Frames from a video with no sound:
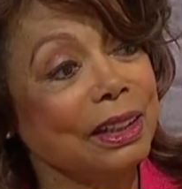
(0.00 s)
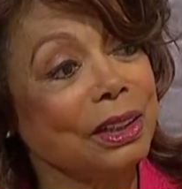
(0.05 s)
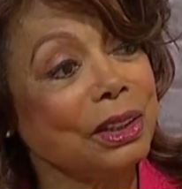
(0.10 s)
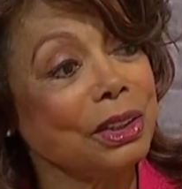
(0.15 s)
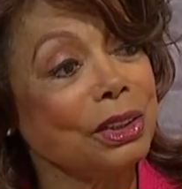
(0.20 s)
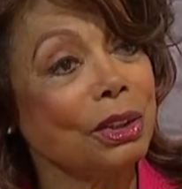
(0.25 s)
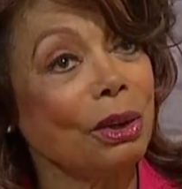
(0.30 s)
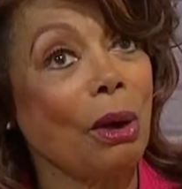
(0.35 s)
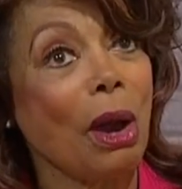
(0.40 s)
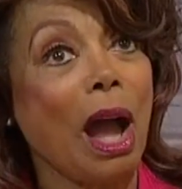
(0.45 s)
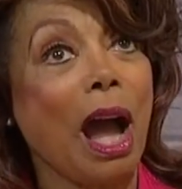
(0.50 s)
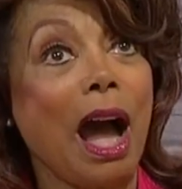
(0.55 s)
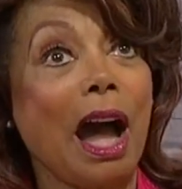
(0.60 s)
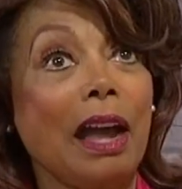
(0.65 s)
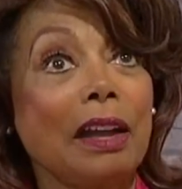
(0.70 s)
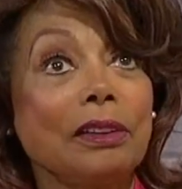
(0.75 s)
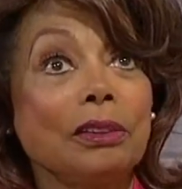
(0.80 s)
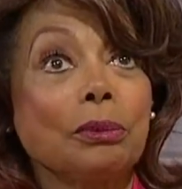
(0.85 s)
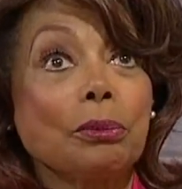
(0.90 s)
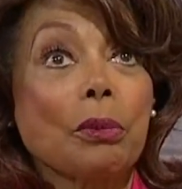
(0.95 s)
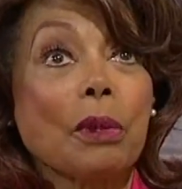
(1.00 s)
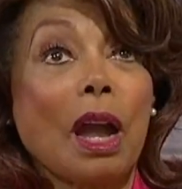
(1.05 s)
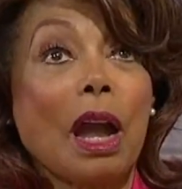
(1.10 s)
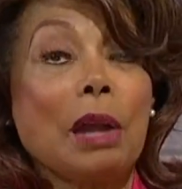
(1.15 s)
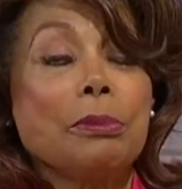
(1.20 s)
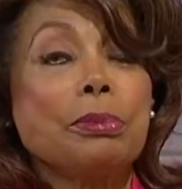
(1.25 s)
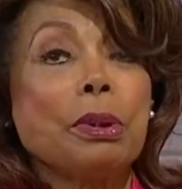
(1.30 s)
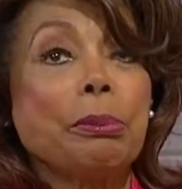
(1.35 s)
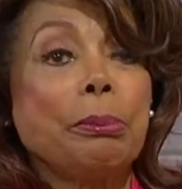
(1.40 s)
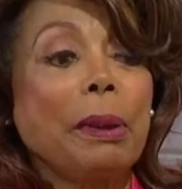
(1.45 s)
You know, I I
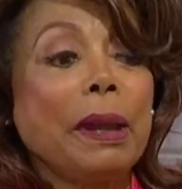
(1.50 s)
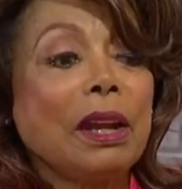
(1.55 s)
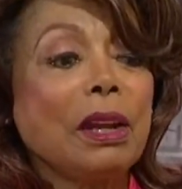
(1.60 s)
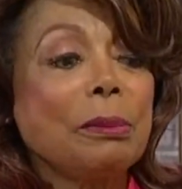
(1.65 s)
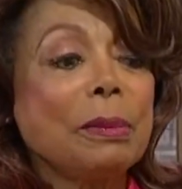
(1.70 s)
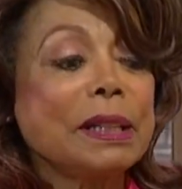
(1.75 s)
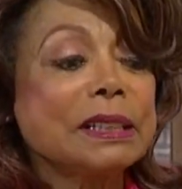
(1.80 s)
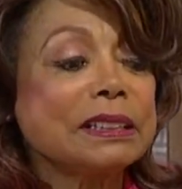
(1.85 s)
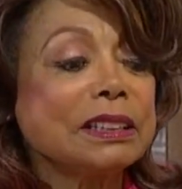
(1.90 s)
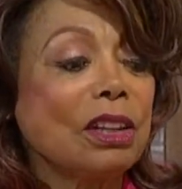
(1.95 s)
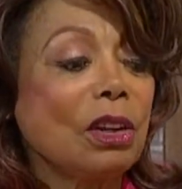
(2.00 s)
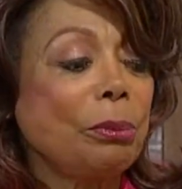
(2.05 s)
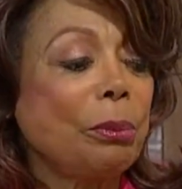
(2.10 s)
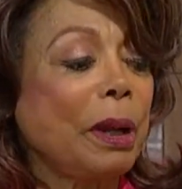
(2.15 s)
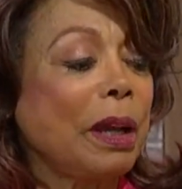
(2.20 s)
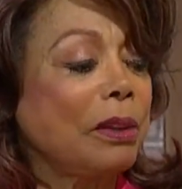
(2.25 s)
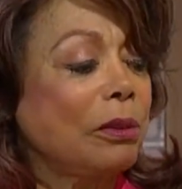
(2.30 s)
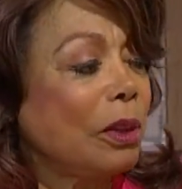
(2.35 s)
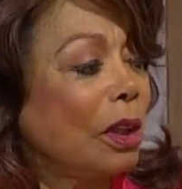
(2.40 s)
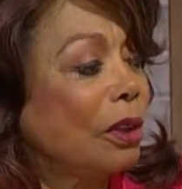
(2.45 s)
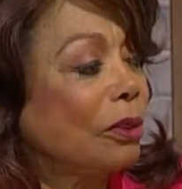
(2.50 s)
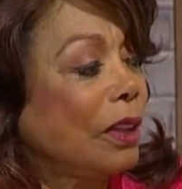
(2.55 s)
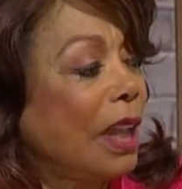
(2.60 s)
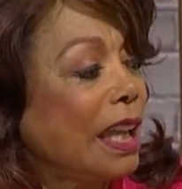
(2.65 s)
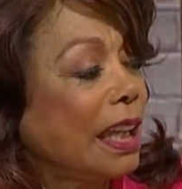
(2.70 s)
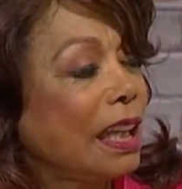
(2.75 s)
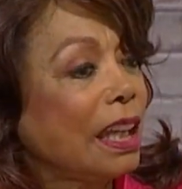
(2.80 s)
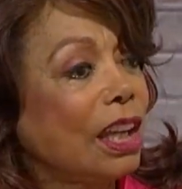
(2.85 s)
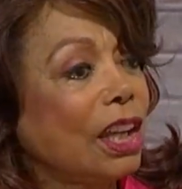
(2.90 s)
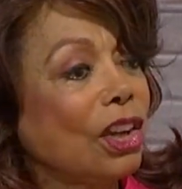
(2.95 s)
prepare myself by
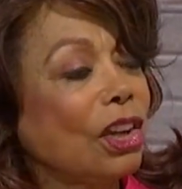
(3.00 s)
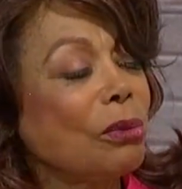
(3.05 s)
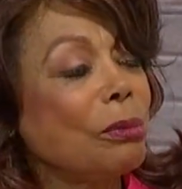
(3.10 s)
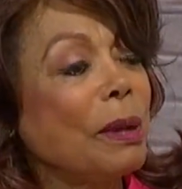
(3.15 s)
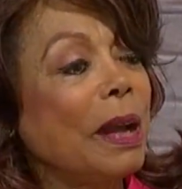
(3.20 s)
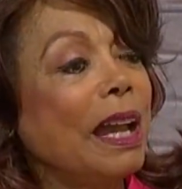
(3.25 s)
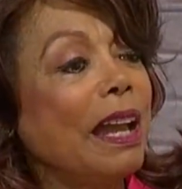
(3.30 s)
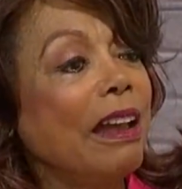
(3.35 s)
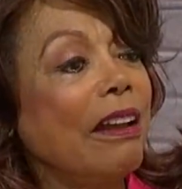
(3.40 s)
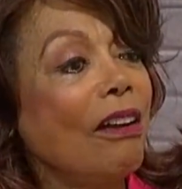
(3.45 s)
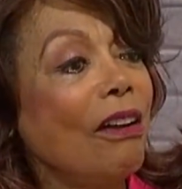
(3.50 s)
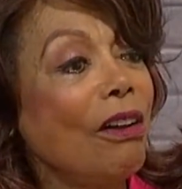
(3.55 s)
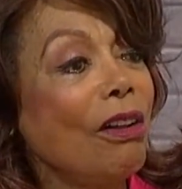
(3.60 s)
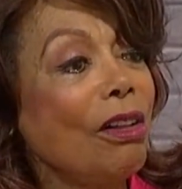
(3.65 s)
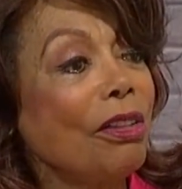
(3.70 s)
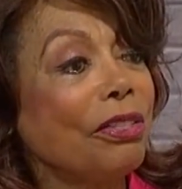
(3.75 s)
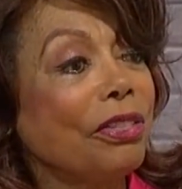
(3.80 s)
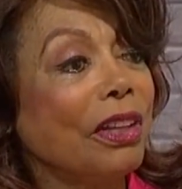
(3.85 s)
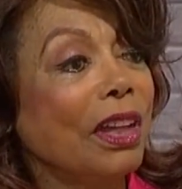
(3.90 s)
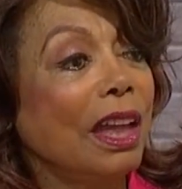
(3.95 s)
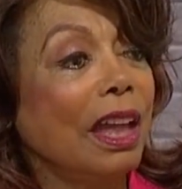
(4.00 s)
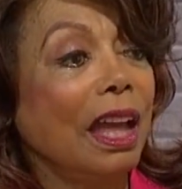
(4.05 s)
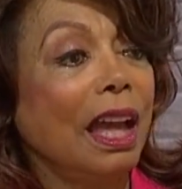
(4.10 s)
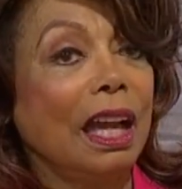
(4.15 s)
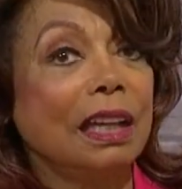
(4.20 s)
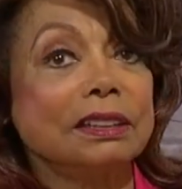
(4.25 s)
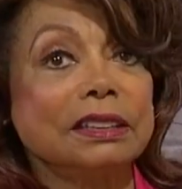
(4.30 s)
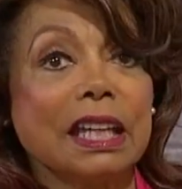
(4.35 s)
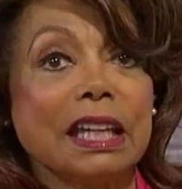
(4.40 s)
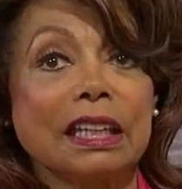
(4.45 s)
taking care of my health,
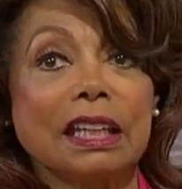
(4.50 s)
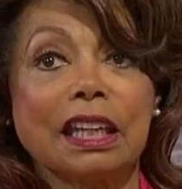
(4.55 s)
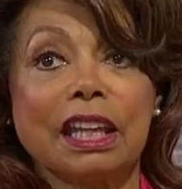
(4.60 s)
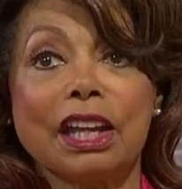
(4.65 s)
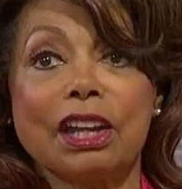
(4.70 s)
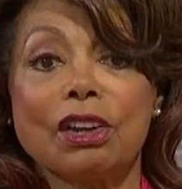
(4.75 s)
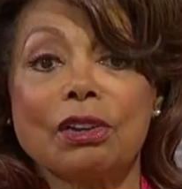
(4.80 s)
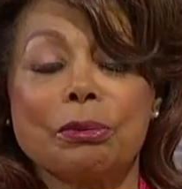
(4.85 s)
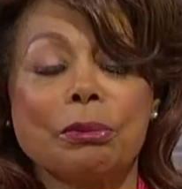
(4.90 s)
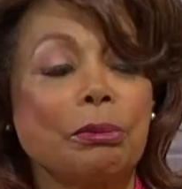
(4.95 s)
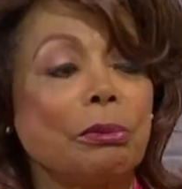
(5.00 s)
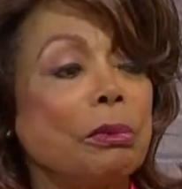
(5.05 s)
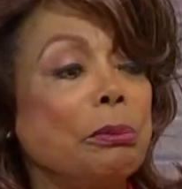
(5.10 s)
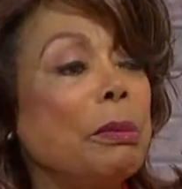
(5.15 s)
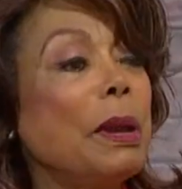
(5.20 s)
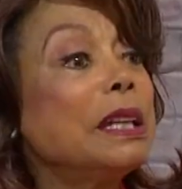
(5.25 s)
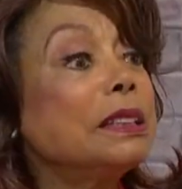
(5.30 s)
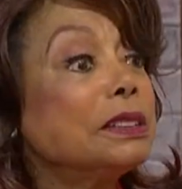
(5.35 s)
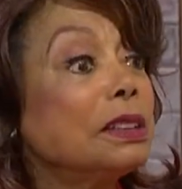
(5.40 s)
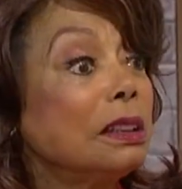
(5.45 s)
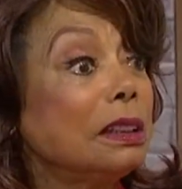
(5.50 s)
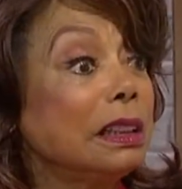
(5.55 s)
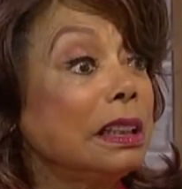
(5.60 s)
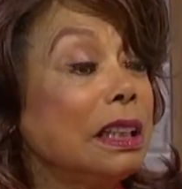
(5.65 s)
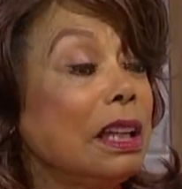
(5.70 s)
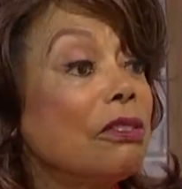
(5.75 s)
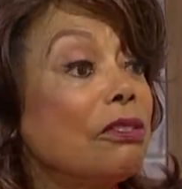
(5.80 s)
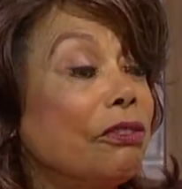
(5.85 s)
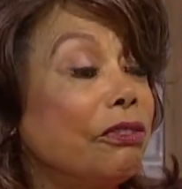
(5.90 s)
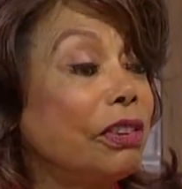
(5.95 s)
yeah. taking care
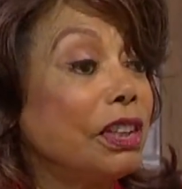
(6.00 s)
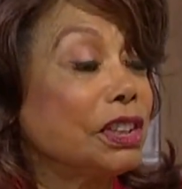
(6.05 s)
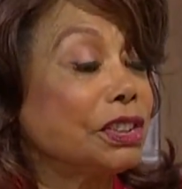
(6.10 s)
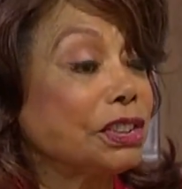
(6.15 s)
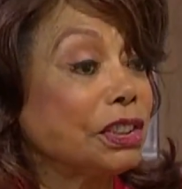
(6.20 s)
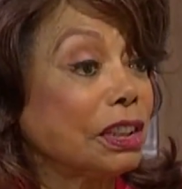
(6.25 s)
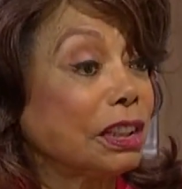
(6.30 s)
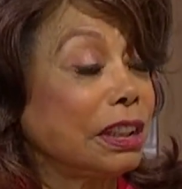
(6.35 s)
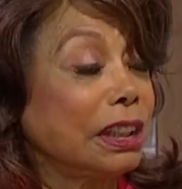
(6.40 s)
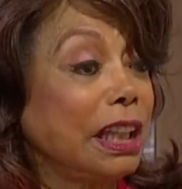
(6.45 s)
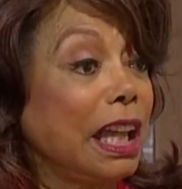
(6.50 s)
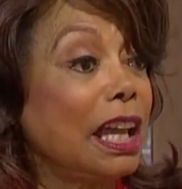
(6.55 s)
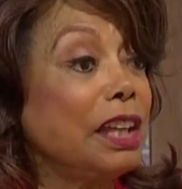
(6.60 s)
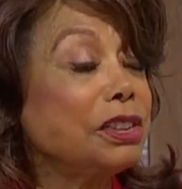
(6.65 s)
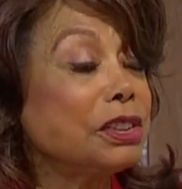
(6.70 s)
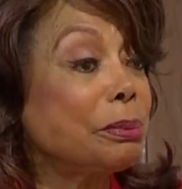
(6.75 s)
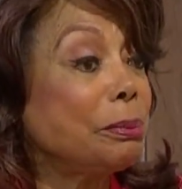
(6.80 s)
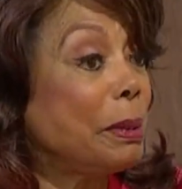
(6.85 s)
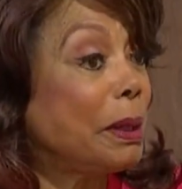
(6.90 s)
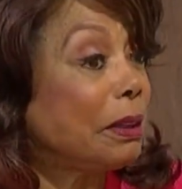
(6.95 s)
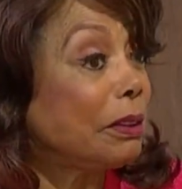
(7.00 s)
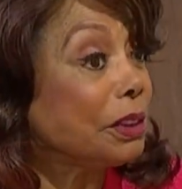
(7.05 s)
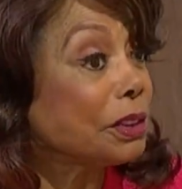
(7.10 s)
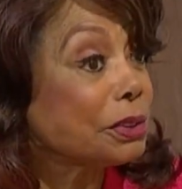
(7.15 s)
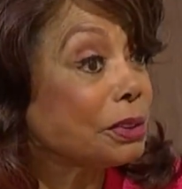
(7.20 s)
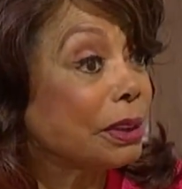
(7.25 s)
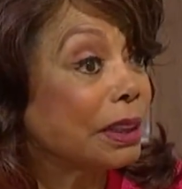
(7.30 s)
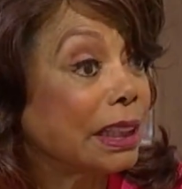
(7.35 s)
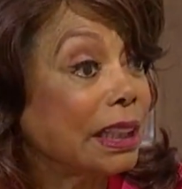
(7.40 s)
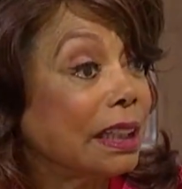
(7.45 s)
mentally, physically, and
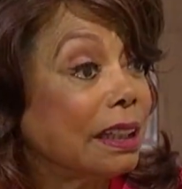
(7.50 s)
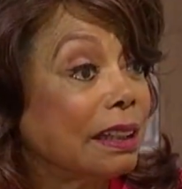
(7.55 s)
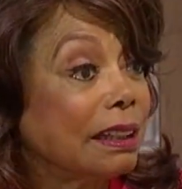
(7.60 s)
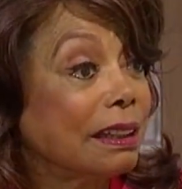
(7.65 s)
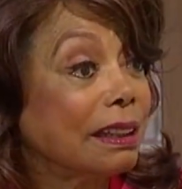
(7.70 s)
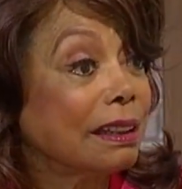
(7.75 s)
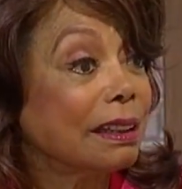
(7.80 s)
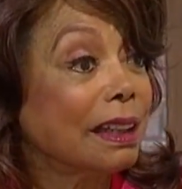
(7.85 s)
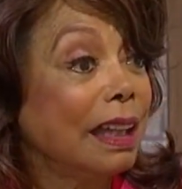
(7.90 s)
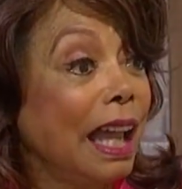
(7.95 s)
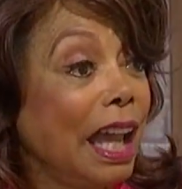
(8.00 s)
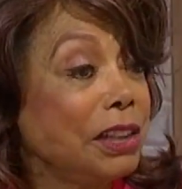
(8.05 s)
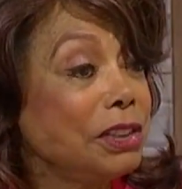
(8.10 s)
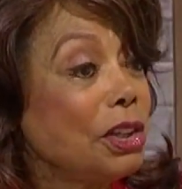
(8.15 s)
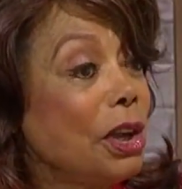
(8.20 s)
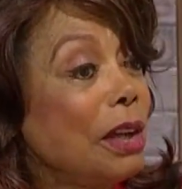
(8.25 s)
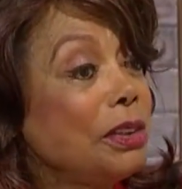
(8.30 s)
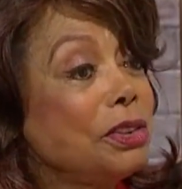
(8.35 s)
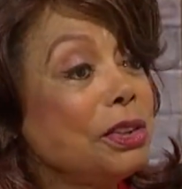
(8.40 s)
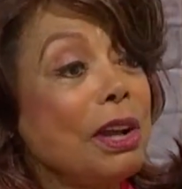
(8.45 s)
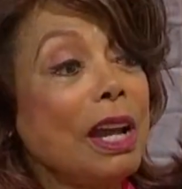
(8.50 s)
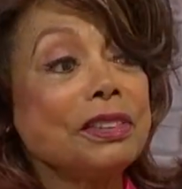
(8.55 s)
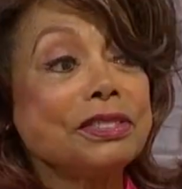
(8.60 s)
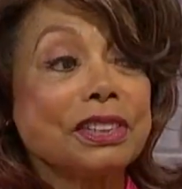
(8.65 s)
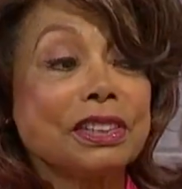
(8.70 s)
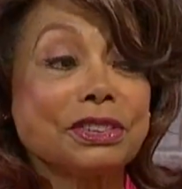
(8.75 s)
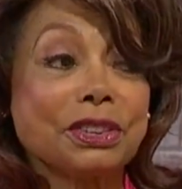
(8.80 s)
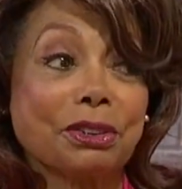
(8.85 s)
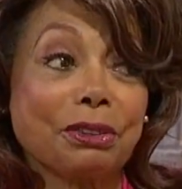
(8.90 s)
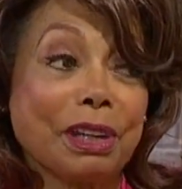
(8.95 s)
spiritually. And you, you have
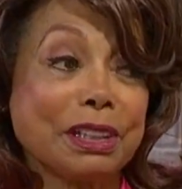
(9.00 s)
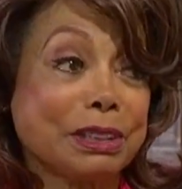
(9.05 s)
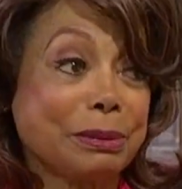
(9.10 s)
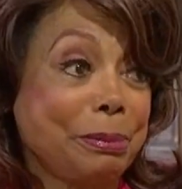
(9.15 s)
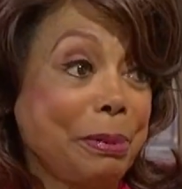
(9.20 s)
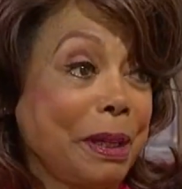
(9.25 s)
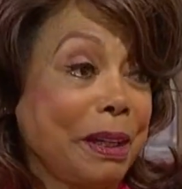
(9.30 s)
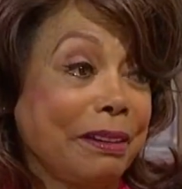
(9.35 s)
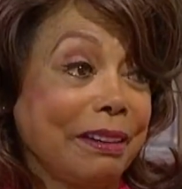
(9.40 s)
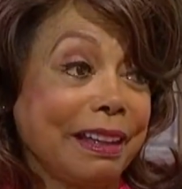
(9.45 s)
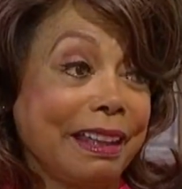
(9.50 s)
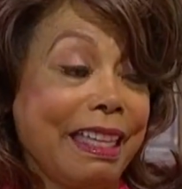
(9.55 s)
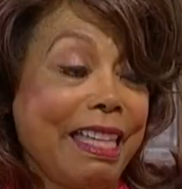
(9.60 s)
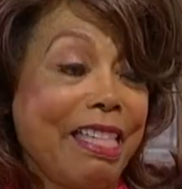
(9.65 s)
such a great spirit.